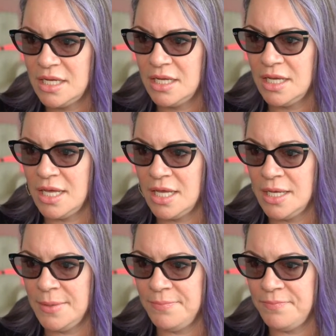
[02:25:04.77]

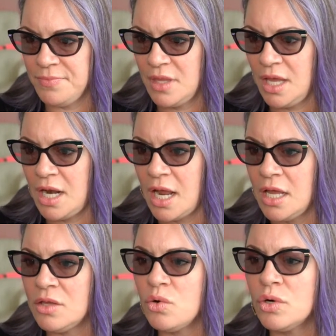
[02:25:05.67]
Um, and
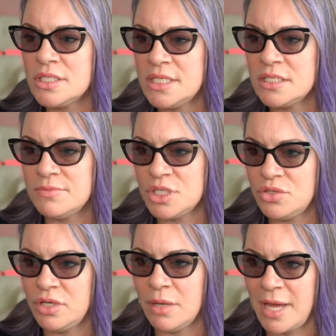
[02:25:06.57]
I court systems are
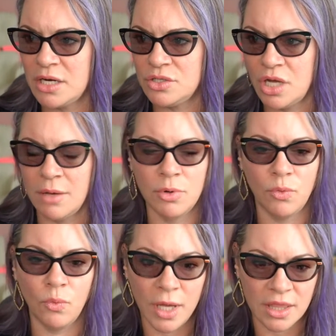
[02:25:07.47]
doing a better job
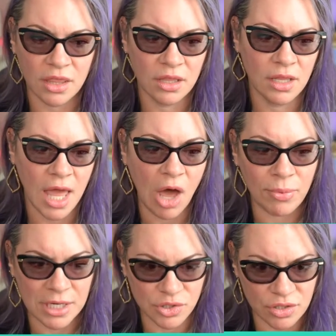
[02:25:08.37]
with
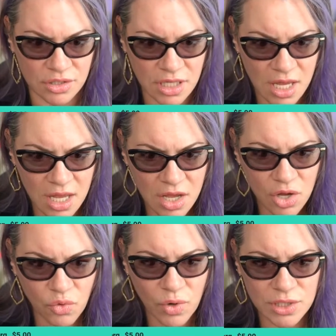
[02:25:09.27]
helping jurors.
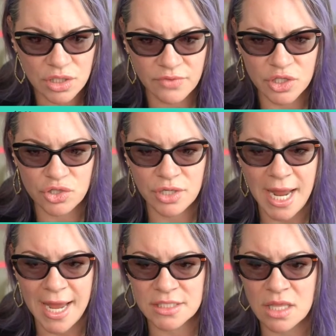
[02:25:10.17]
Question if the jury
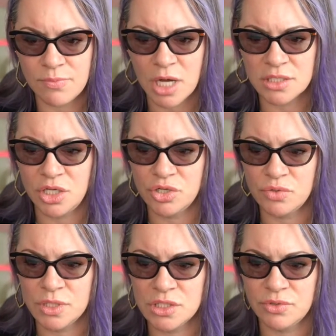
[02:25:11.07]
hangs and the prosecution
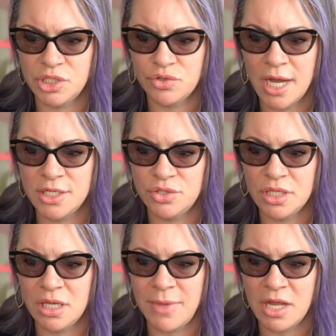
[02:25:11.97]
wants to retry due to
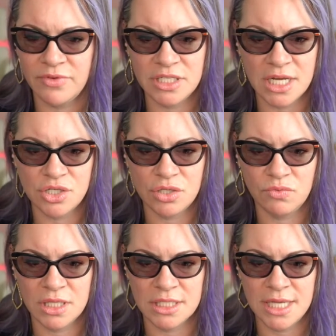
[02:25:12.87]
the amount of attention
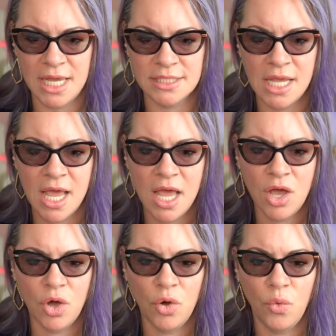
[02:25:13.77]
with this case,
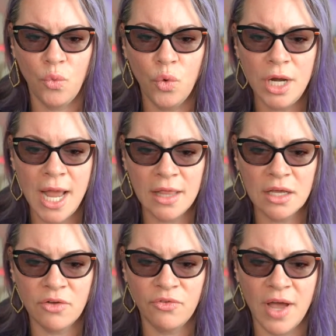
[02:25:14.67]
would
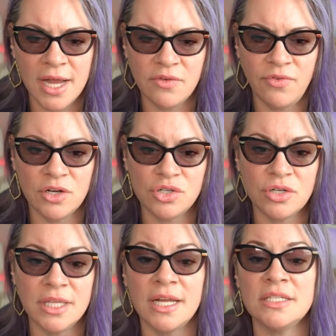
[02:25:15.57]
Alec find a fair jury?
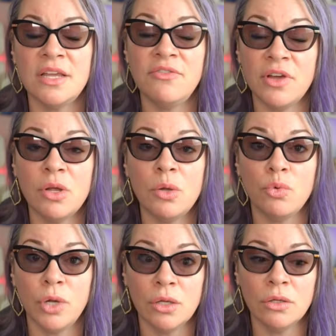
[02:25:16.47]
That is a very
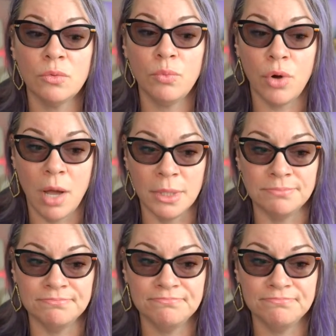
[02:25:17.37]
real problem.